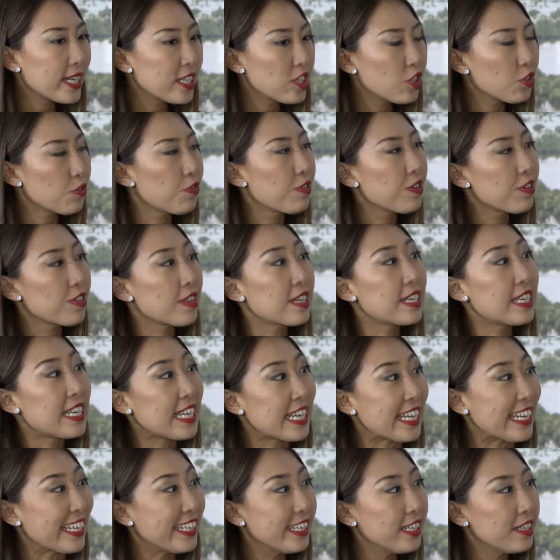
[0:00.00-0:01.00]
did you feel the
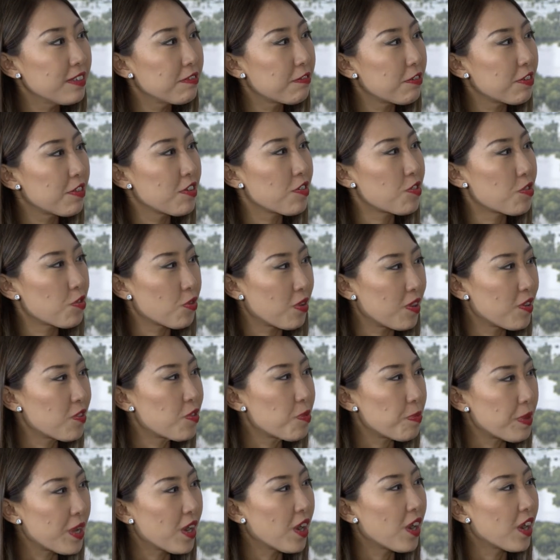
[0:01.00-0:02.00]
need for these
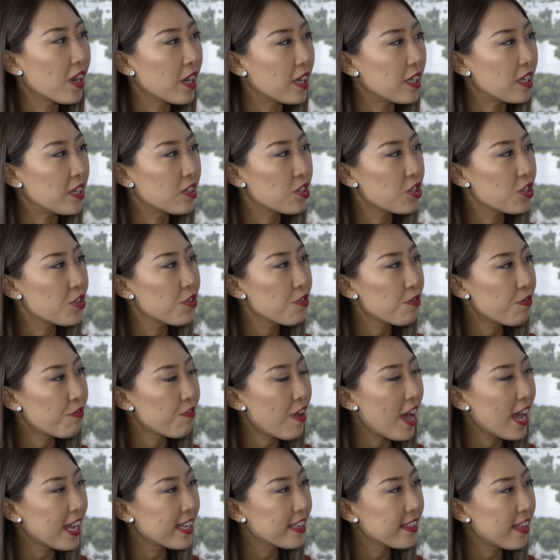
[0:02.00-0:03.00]
stories to be heard? Do you
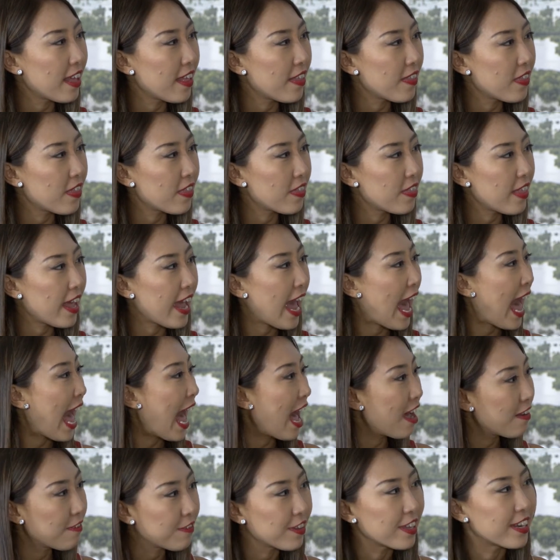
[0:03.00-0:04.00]
find that they
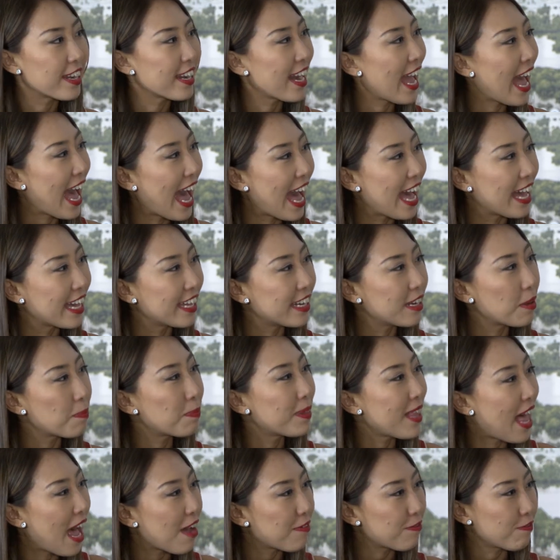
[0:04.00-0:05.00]
haven't had a
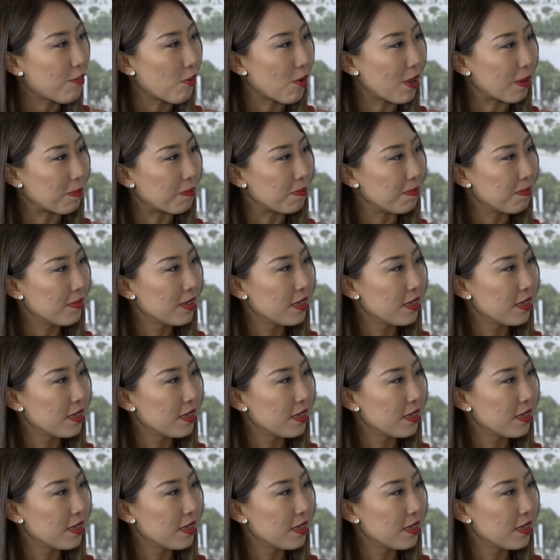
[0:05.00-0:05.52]
platform?